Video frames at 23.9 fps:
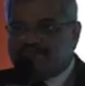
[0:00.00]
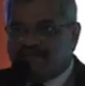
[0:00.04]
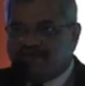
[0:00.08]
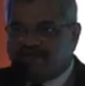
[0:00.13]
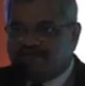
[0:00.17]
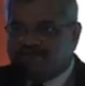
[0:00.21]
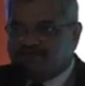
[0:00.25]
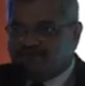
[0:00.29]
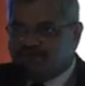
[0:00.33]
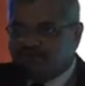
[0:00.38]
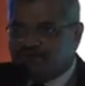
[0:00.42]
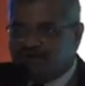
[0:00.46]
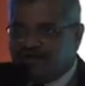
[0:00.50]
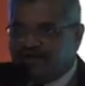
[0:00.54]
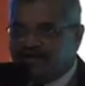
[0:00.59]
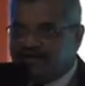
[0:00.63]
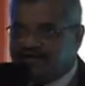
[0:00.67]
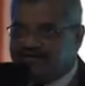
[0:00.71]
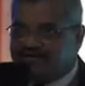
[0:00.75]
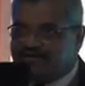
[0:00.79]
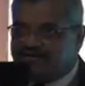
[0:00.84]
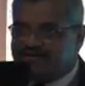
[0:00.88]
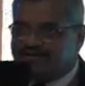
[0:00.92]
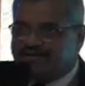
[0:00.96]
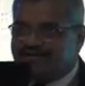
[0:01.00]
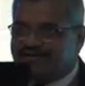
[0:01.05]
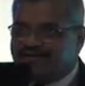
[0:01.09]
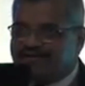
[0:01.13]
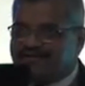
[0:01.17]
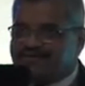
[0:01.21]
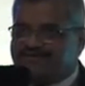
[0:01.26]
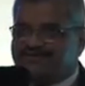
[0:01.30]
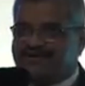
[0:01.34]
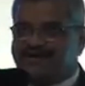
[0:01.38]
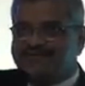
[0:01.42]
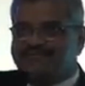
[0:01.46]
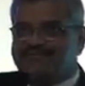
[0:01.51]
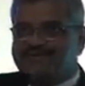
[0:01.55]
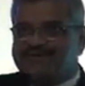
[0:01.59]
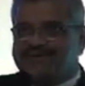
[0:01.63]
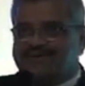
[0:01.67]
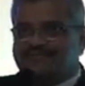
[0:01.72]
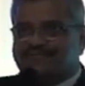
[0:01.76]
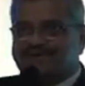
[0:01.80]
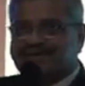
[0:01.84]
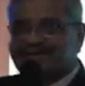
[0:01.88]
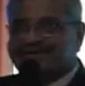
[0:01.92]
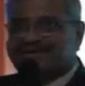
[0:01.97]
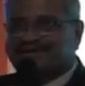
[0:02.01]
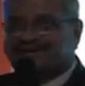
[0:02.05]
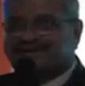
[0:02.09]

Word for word: still a student, so I may not be a